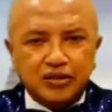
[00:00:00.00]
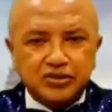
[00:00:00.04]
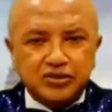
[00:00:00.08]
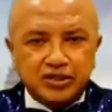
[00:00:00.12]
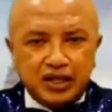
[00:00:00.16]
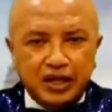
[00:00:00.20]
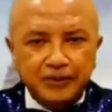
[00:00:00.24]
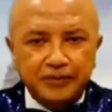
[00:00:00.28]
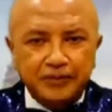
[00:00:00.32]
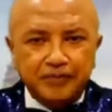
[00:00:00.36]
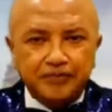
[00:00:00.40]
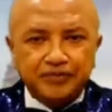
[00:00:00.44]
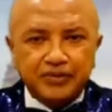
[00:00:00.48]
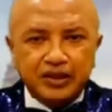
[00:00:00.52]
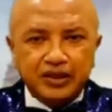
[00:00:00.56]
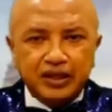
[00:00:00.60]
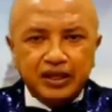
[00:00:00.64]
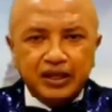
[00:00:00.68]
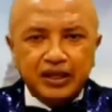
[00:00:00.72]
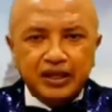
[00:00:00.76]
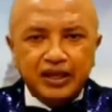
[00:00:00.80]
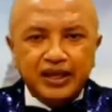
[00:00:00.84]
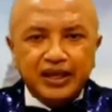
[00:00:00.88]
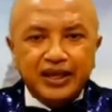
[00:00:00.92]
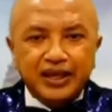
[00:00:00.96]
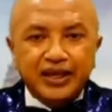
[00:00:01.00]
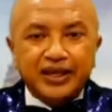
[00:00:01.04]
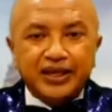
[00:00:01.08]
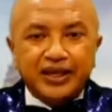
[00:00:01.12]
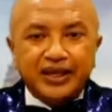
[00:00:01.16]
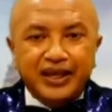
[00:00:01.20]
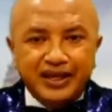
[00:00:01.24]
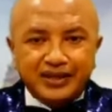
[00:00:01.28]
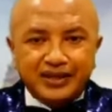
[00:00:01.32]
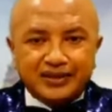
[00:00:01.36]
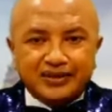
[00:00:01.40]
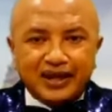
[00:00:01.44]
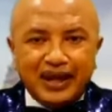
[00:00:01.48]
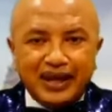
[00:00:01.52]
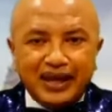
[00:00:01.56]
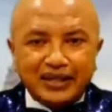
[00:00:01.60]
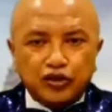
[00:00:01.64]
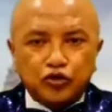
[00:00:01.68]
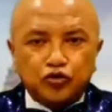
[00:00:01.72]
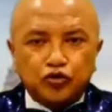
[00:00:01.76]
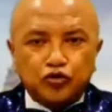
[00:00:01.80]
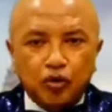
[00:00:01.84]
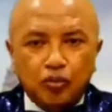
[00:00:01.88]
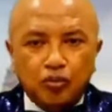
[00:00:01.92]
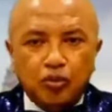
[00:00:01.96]
and
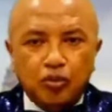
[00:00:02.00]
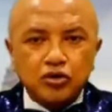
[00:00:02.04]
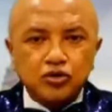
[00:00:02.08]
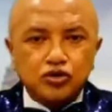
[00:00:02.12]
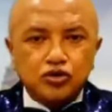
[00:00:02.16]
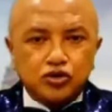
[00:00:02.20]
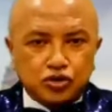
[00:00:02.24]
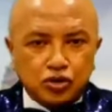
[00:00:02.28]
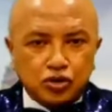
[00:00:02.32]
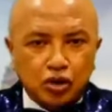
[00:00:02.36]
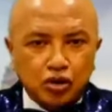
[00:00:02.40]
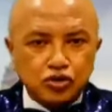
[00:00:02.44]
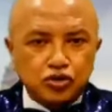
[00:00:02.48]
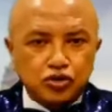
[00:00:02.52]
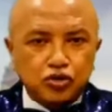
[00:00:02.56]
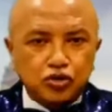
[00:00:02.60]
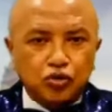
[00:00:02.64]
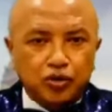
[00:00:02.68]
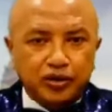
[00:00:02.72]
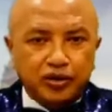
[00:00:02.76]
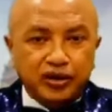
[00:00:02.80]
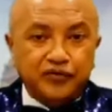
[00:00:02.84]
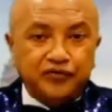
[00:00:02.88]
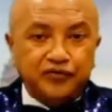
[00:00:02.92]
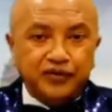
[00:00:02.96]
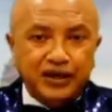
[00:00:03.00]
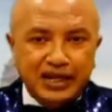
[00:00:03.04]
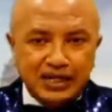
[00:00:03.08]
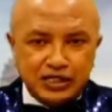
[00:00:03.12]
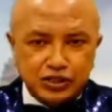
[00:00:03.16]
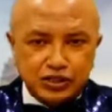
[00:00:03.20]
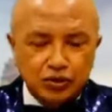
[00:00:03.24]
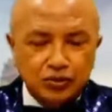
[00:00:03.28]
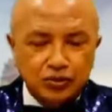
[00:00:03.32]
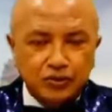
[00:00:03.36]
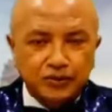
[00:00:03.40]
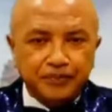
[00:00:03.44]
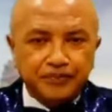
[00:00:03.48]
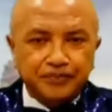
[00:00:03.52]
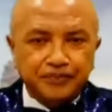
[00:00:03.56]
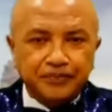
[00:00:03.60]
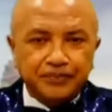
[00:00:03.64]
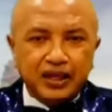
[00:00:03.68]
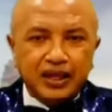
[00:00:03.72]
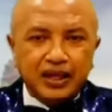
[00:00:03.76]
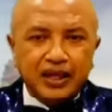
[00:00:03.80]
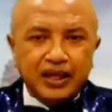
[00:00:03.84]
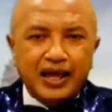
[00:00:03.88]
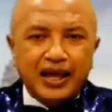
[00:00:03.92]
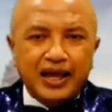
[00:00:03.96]
treat our revelation as
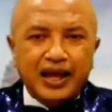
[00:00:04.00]
lie,